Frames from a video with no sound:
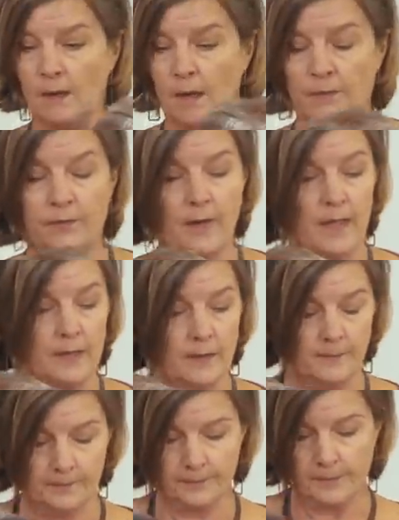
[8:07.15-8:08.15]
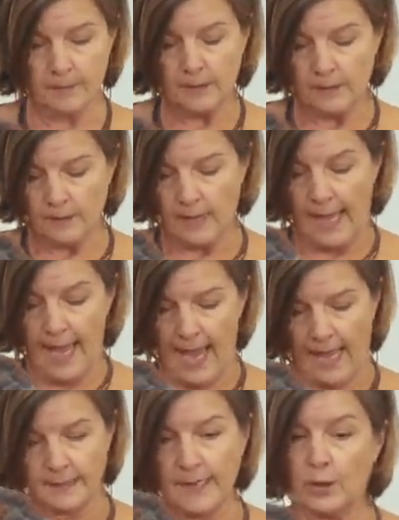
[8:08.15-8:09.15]
a fun
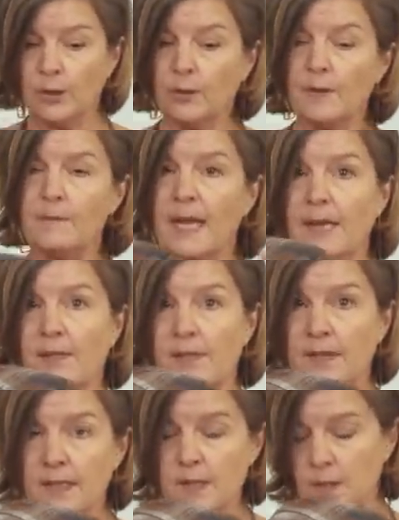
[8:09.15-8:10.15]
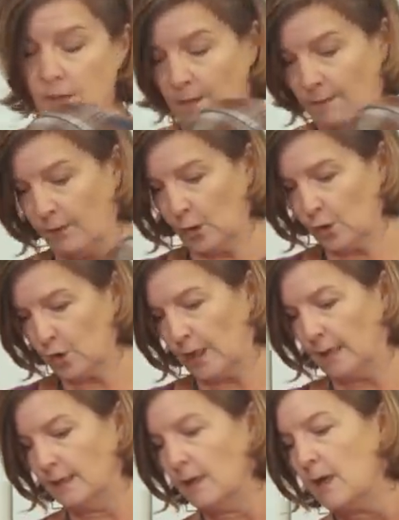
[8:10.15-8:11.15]
hat. Now you can make this
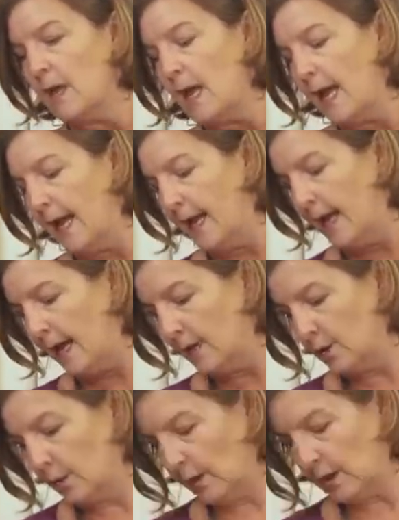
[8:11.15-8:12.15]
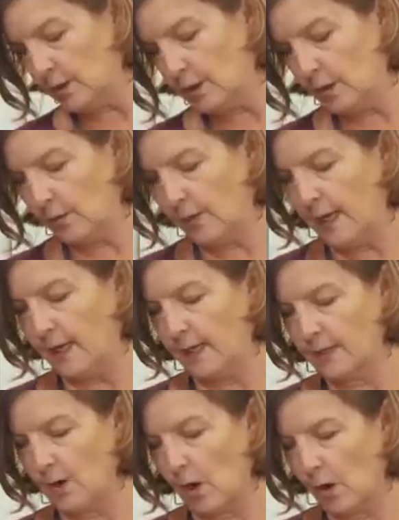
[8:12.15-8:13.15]
version and you could do
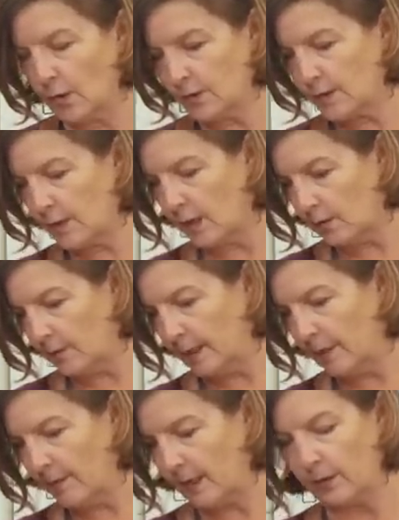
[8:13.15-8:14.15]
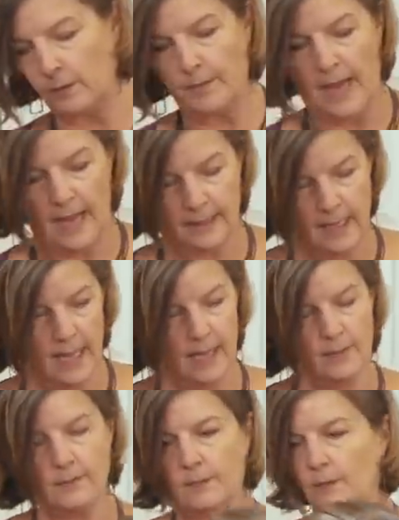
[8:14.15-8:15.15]
it also, let me get my little bag of,
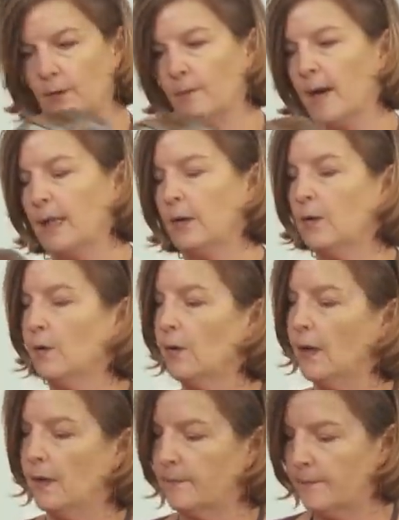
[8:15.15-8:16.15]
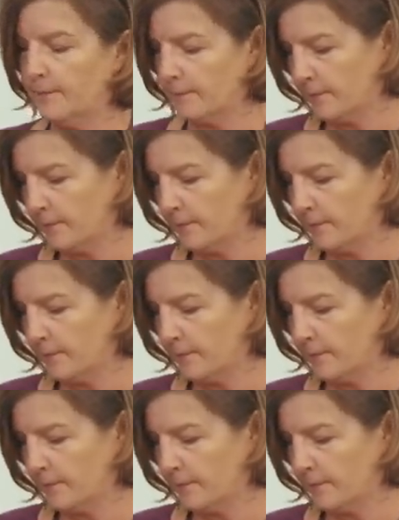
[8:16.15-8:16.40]
or my little um,